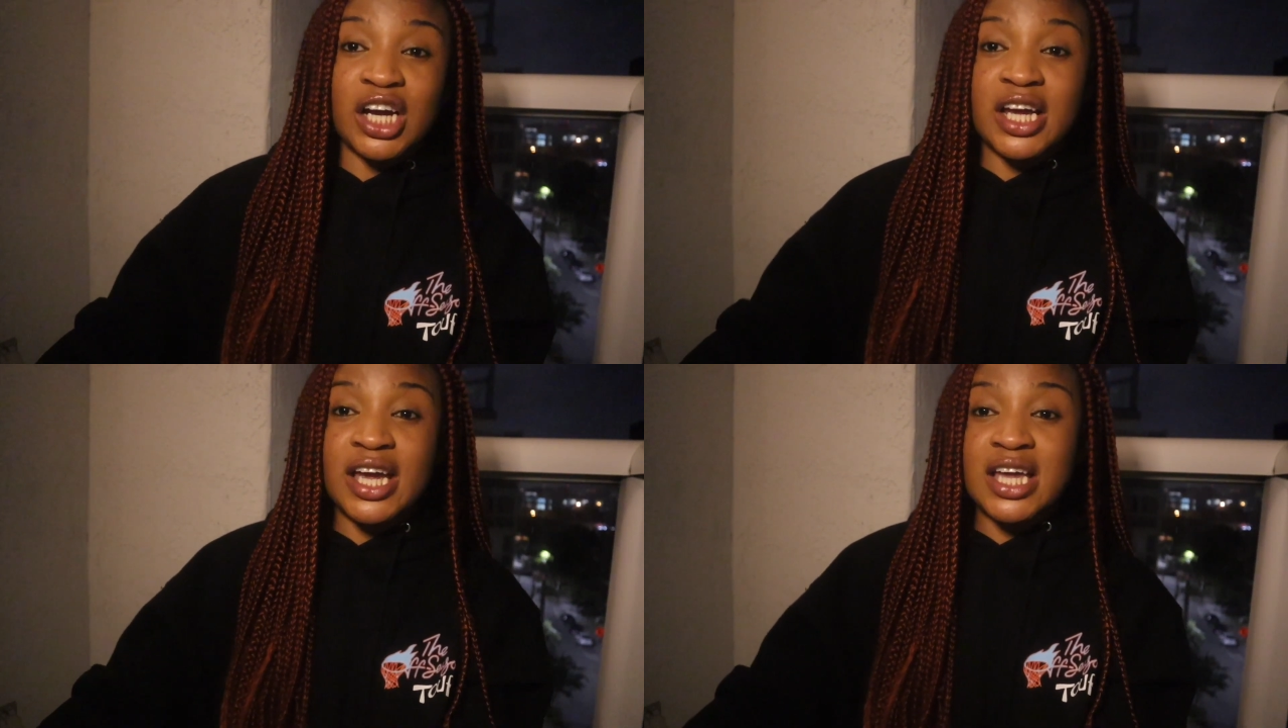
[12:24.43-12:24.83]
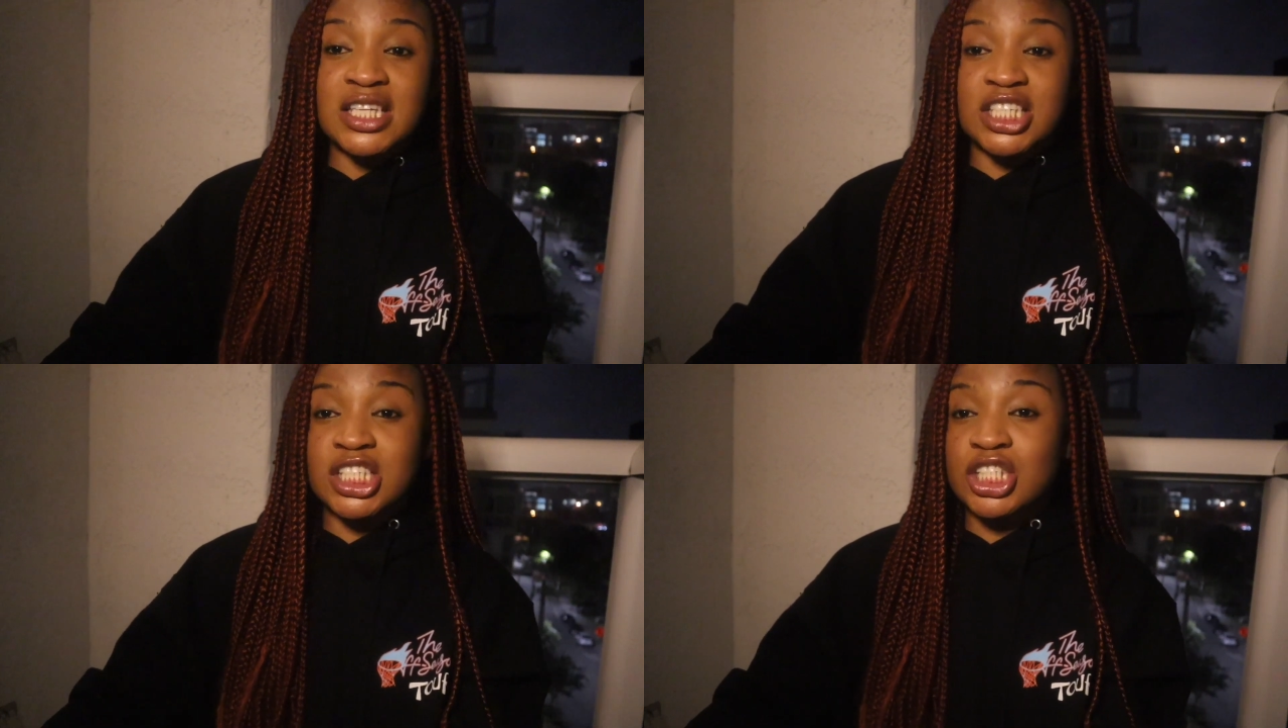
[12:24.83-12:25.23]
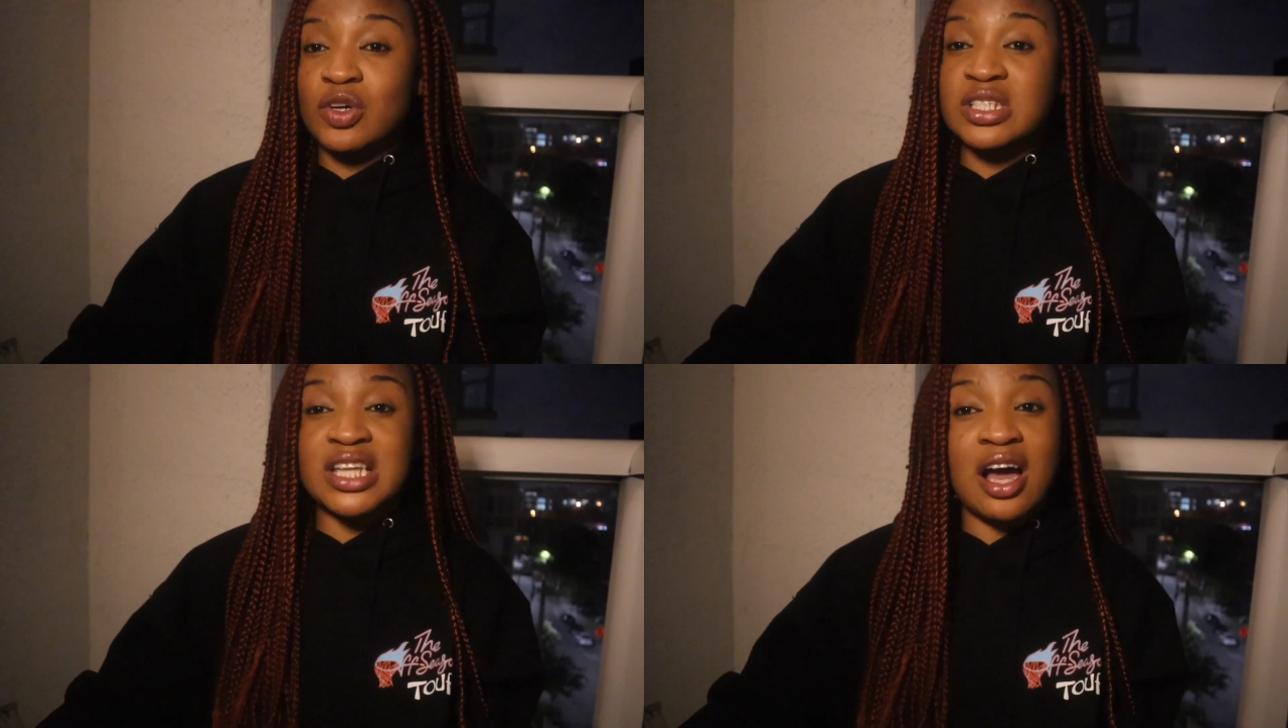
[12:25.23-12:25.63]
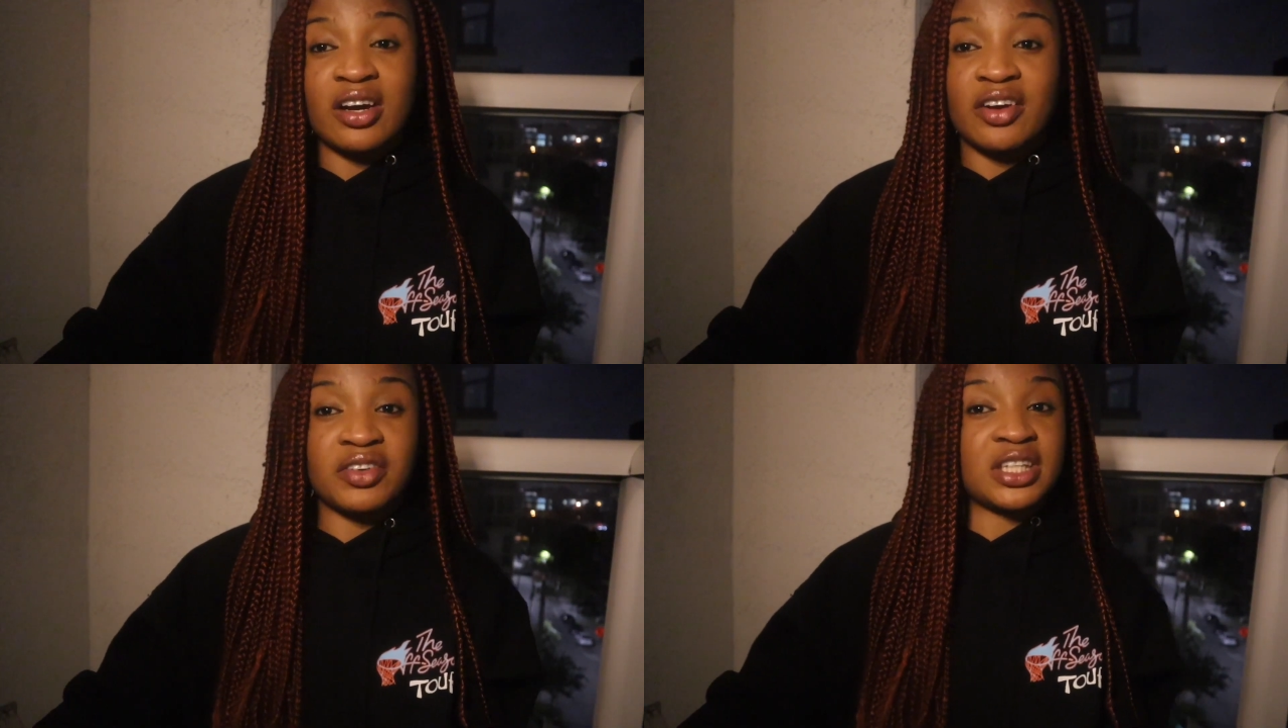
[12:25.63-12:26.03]
It just slows down
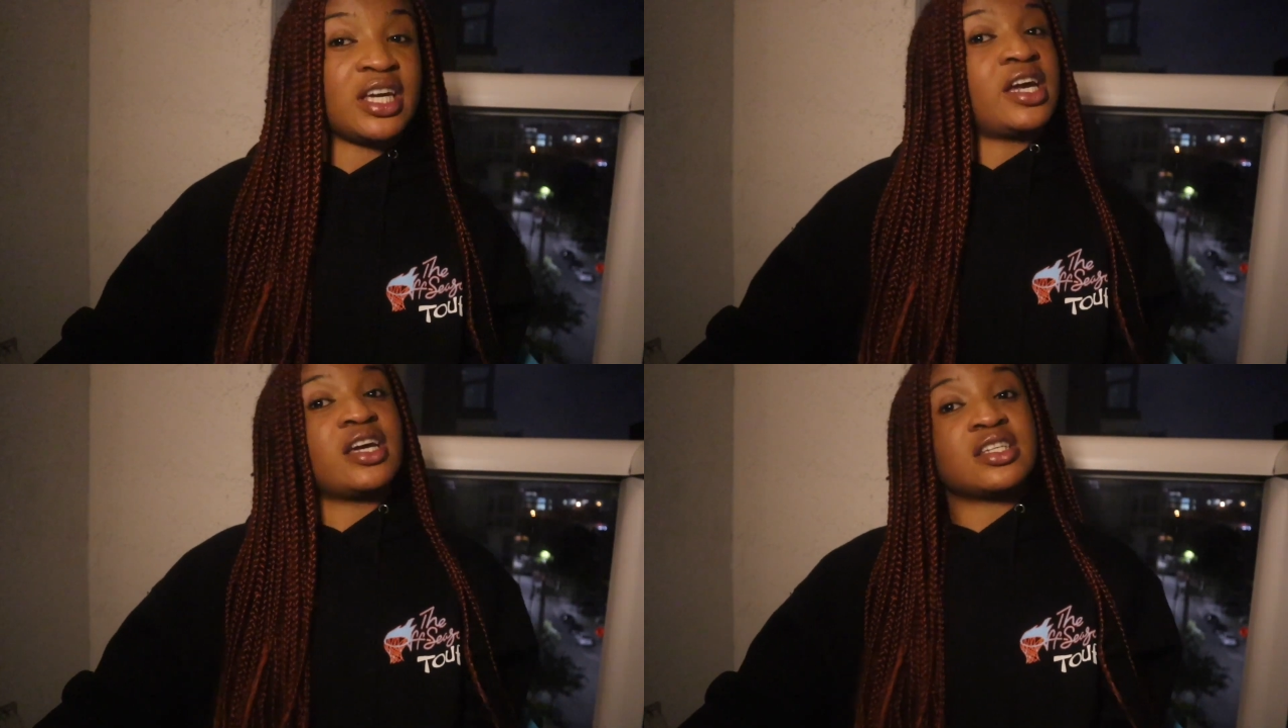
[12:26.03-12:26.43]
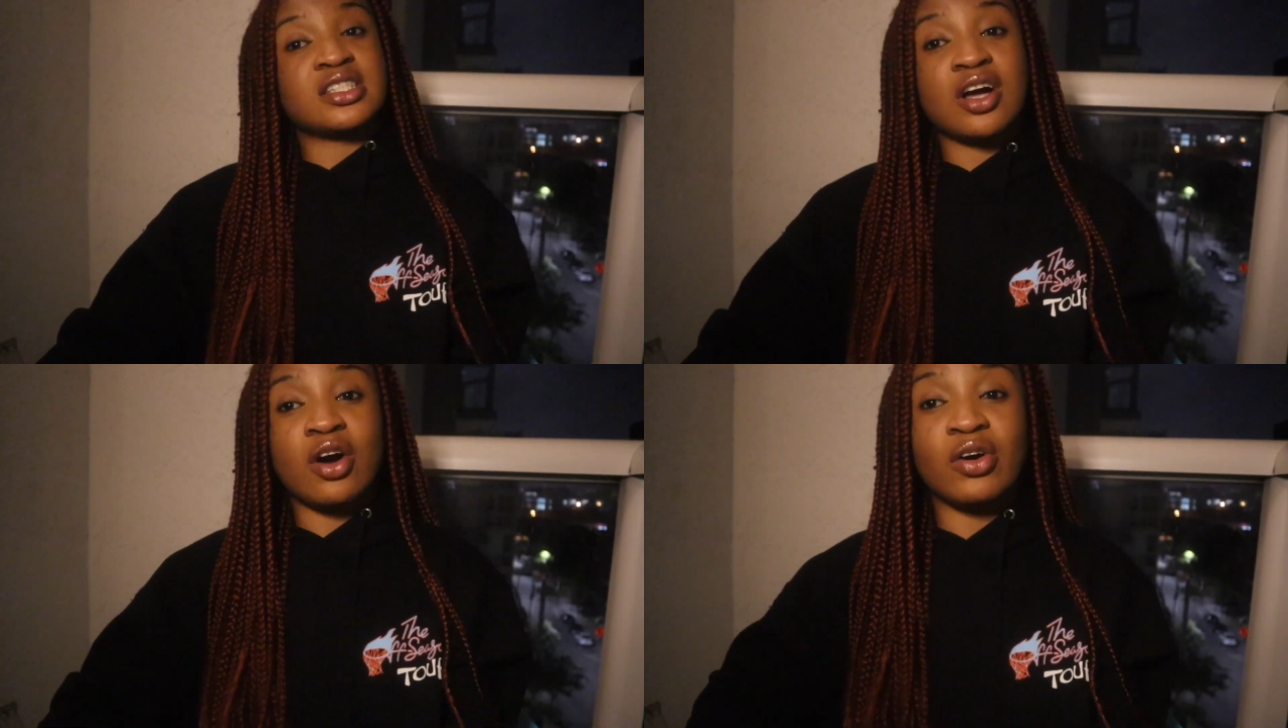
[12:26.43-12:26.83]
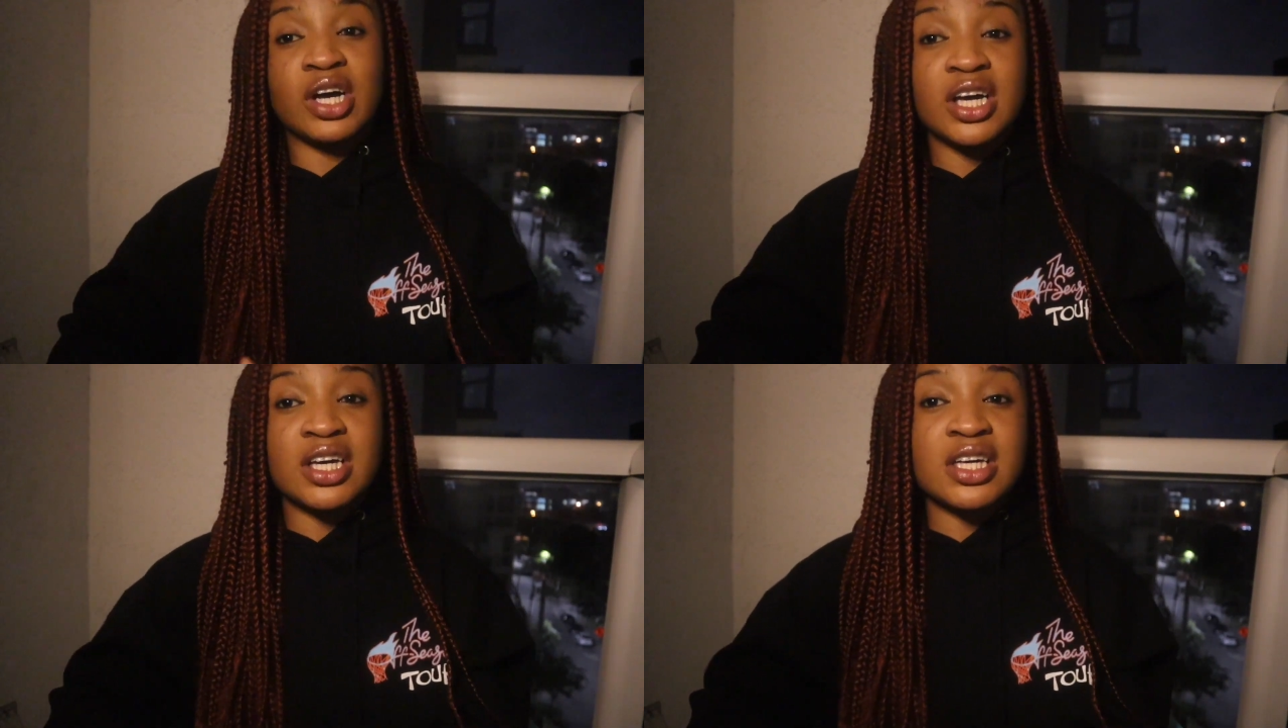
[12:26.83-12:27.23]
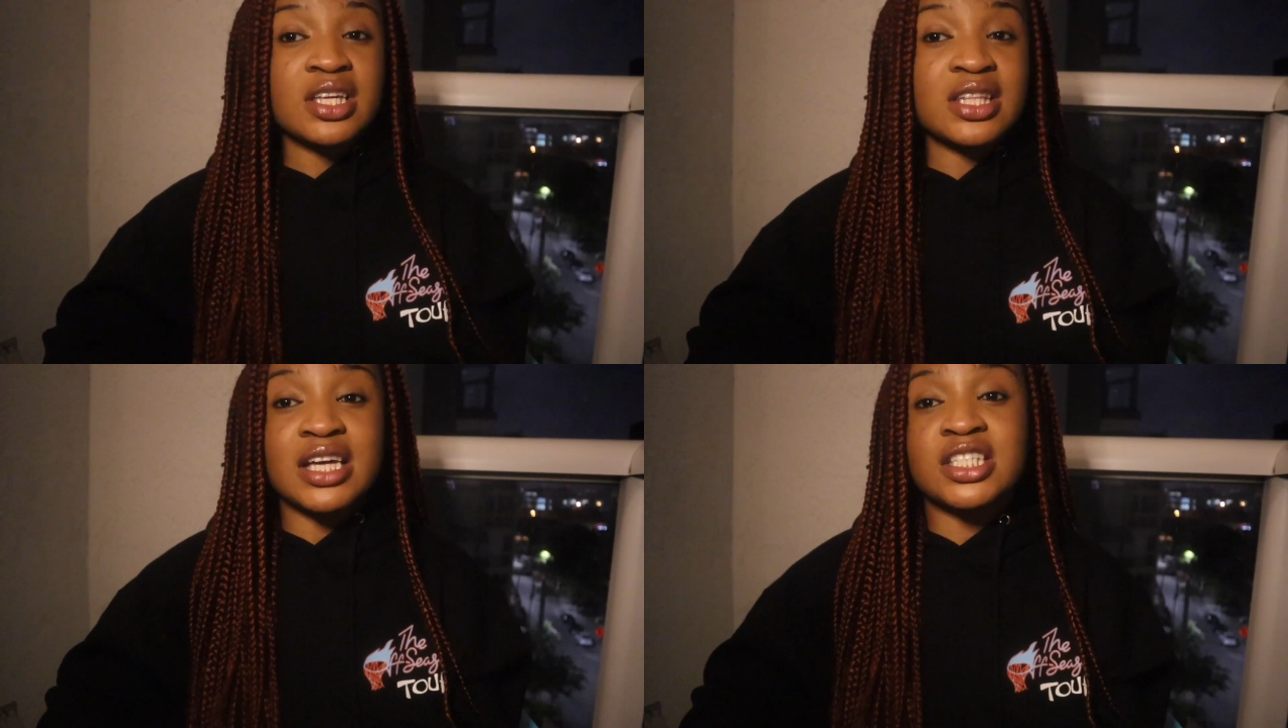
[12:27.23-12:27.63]
everything. So
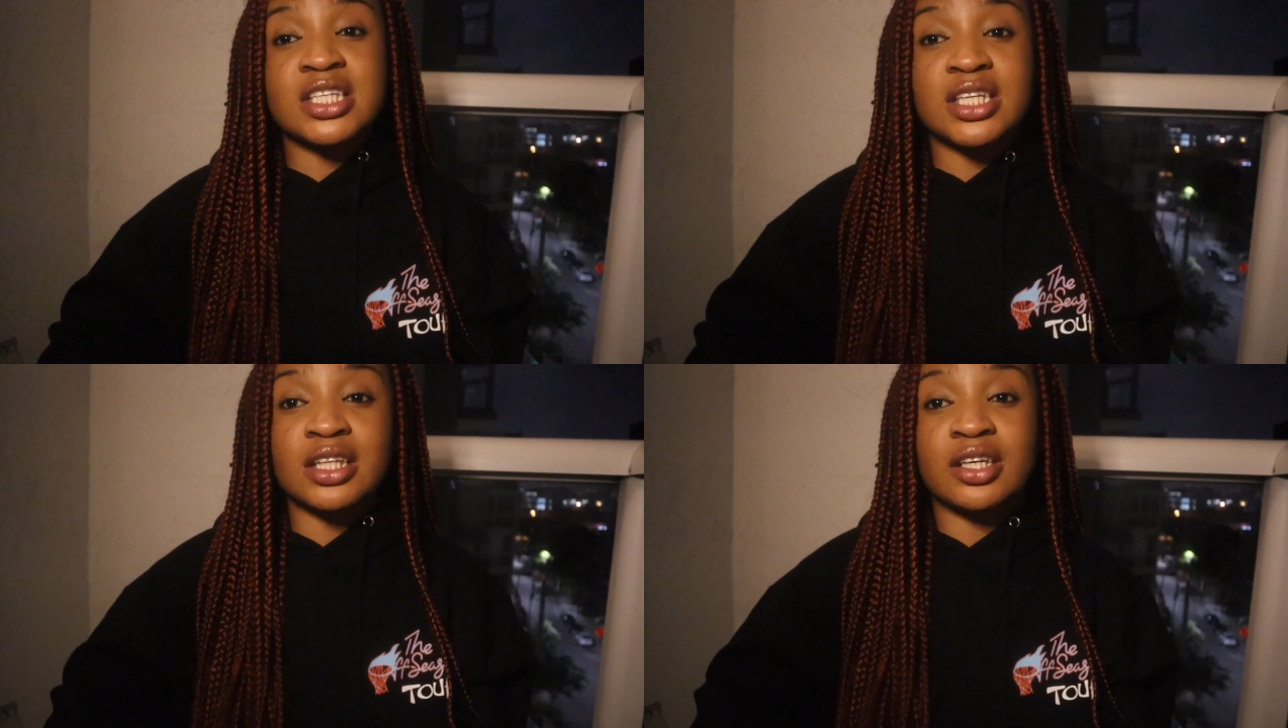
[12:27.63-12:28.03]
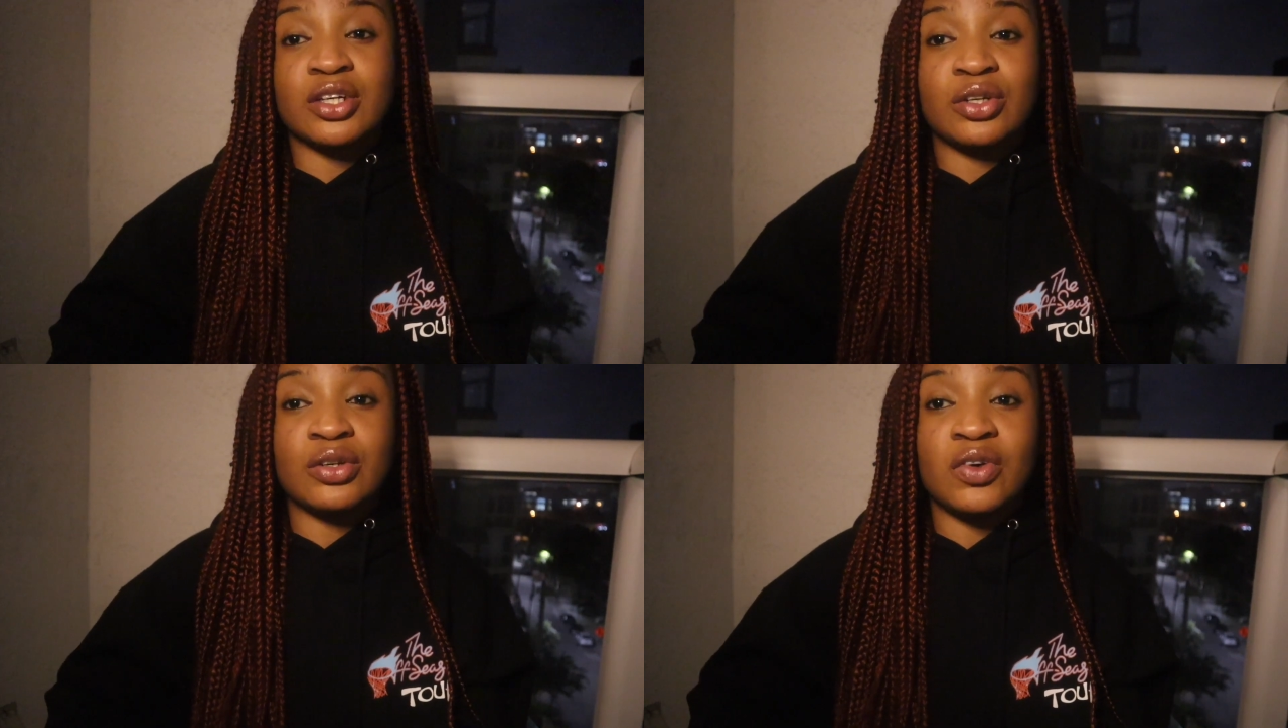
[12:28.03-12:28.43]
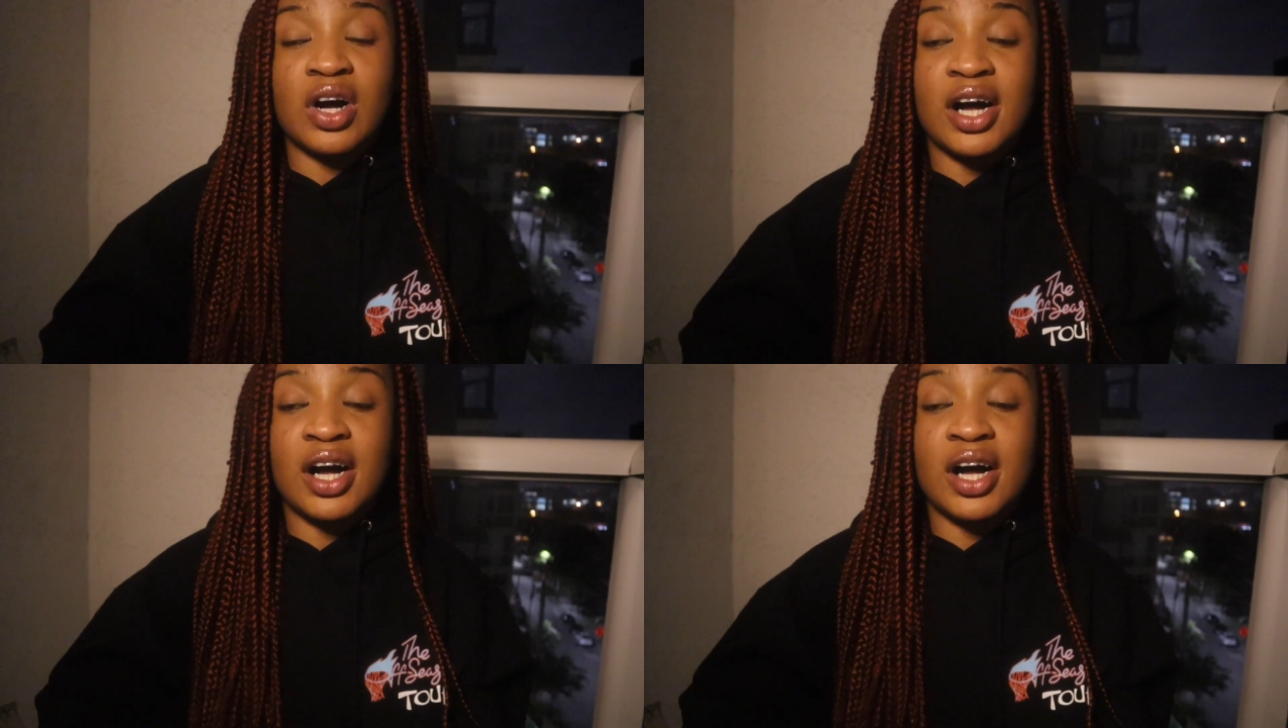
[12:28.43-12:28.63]
that's just a little